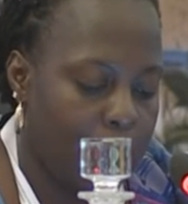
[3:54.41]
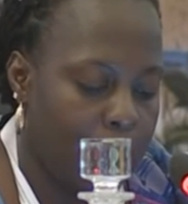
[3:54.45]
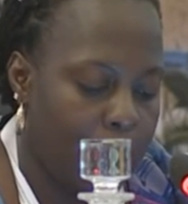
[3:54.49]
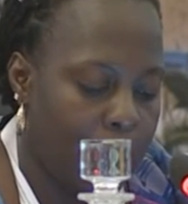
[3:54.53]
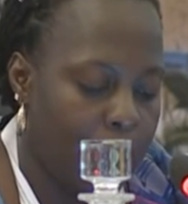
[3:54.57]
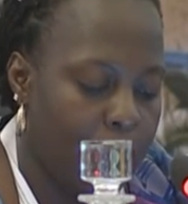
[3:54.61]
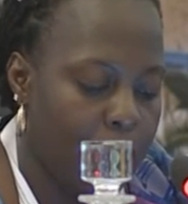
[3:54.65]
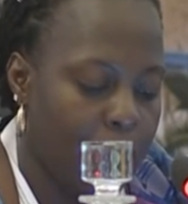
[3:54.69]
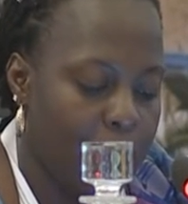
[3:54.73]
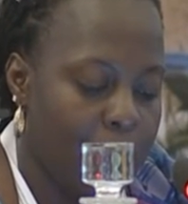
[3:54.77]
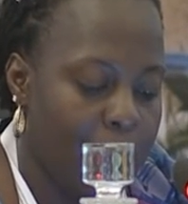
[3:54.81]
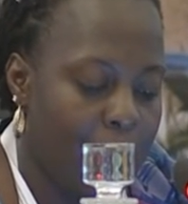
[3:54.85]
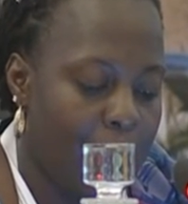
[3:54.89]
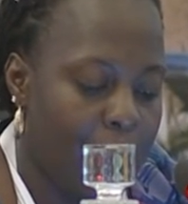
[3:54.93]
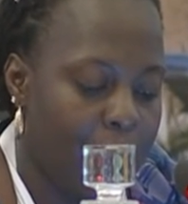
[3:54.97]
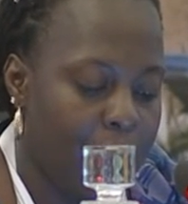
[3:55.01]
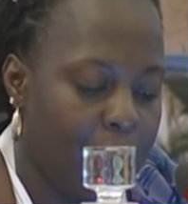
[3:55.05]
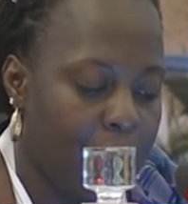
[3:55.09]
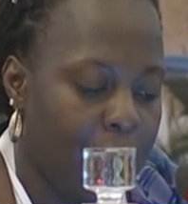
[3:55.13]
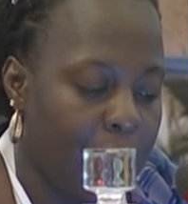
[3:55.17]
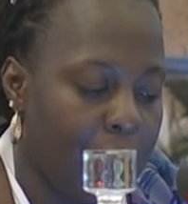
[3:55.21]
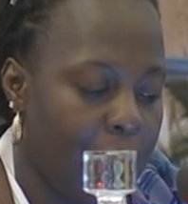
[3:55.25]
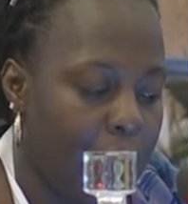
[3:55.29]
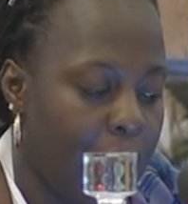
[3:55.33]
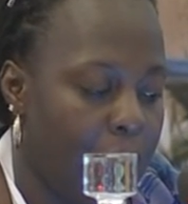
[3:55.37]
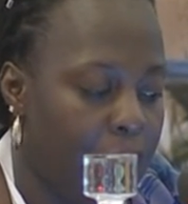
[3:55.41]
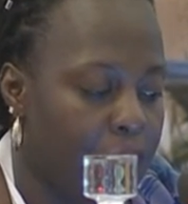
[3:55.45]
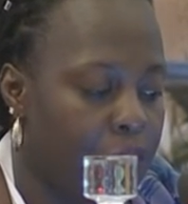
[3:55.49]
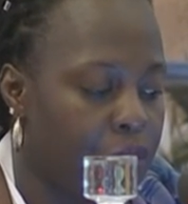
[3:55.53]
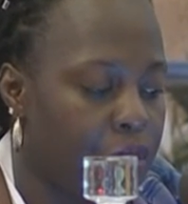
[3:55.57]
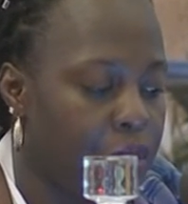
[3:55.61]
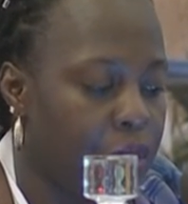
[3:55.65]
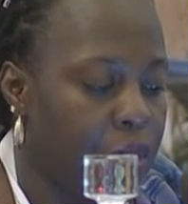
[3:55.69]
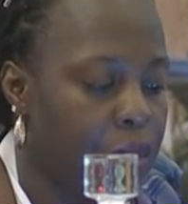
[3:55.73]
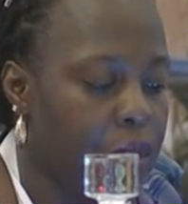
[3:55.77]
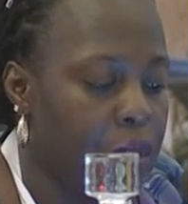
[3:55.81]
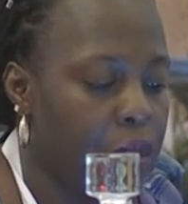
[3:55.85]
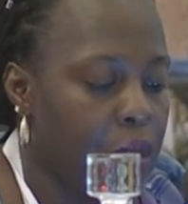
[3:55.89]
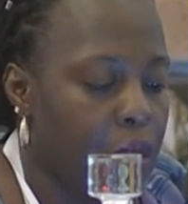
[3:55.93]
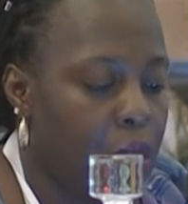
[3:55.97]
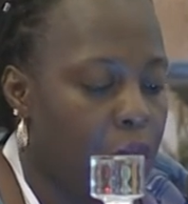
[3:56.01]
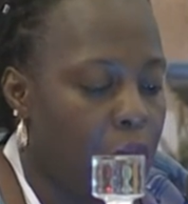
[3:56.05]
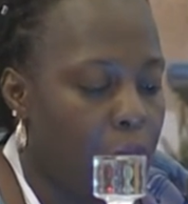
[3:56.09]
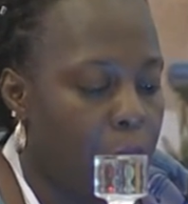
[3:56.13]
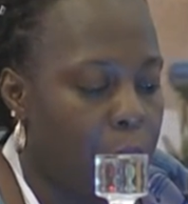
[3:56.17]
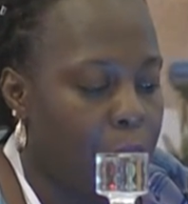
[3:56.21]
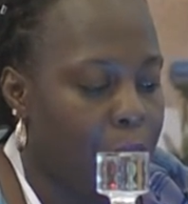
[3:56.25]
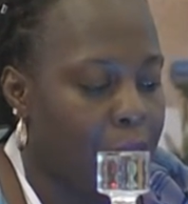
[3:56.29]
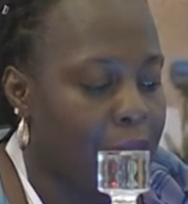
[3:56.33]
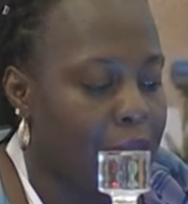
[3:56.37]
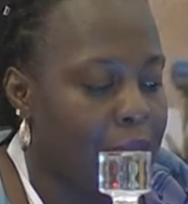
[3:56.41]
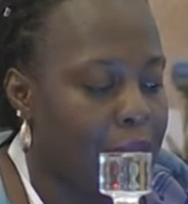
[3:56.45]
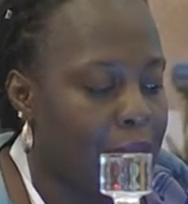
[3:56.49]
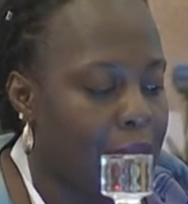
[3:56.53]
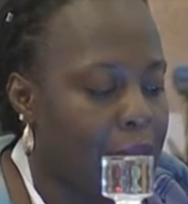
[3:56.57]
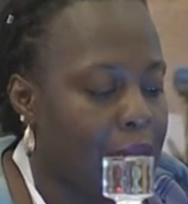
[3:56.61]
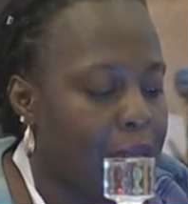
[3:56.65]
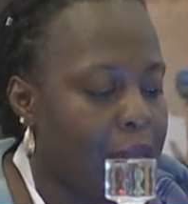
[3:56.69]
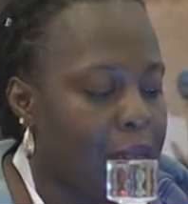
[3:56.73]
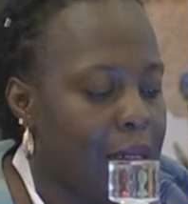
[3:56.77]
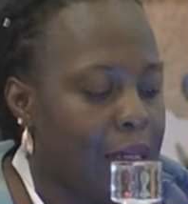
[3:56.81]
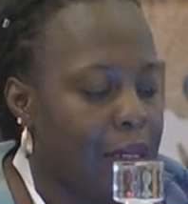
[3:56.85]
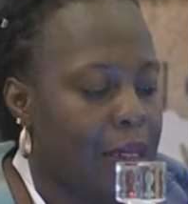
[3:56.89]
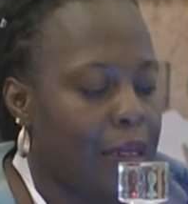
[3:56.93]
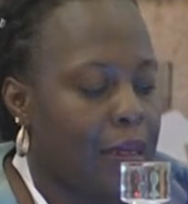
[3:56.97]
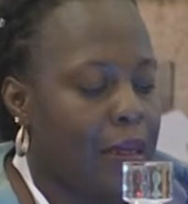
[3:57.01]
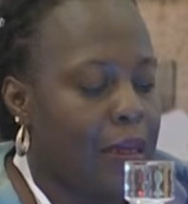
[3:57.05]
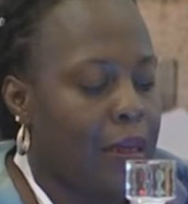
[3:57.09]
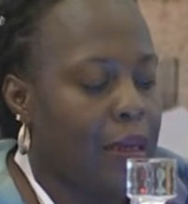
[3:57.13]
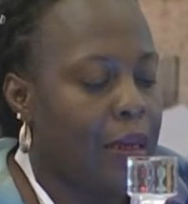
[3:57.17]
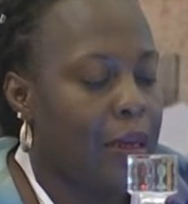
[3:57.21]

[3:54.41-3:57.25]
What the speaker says: aim at having 100%.